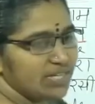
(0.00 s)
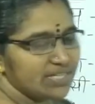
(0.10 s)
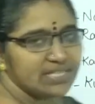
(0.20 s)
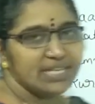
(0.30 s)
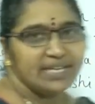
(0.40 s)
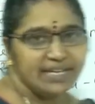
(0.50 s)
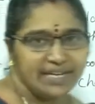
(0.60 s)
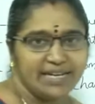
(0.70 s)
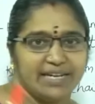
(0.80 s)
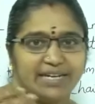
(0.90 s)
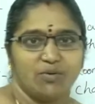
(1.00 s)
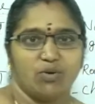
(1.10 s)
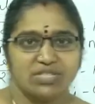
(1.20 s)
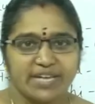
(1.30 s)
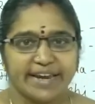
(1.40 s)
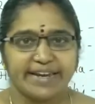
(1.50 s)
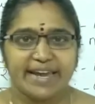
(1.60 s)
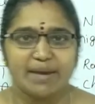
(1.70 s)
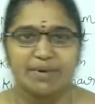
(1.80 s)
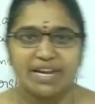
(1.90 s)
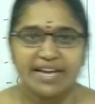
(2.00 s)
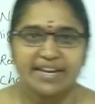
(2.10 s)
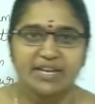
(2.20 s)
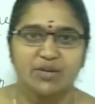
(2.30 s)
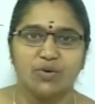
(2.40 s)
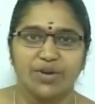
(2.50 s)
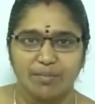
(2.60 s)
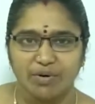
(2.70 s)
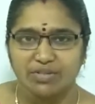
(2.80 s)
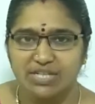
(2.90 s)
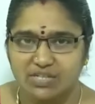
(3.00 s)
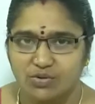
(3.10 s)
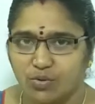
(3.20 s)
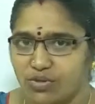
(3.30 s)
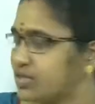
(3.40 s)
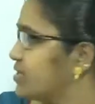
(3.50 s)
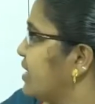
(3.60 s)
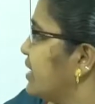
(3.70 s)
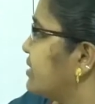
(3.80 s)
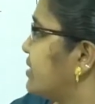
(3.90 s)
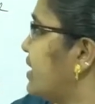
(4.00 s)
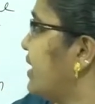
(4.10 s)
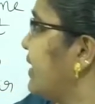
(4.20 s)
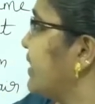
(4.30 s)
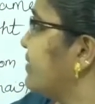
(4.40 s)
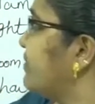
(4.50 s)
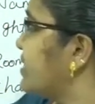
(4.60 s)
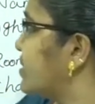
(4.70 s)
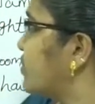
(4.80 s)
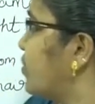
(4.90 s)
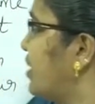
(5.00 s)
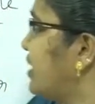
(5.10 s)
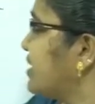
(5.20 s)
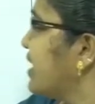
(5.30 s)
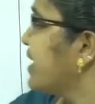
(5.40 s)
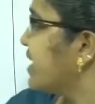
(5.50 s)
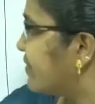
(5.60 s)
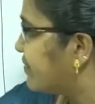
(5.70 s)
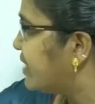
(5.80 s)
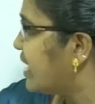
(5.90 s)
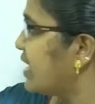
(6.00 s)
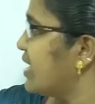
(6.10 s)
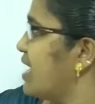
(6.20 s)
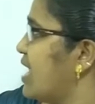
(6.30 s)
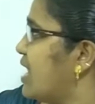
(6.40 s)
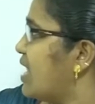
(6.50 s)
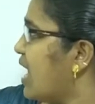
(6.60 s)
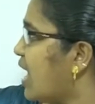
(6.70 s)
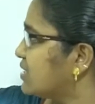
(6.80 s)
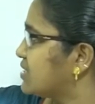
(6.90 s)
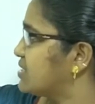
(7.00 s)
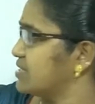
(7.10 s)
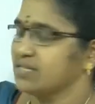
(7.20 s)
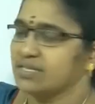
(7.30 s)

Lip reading: is once again I am clearing you about these rules. See, the first rule is if the last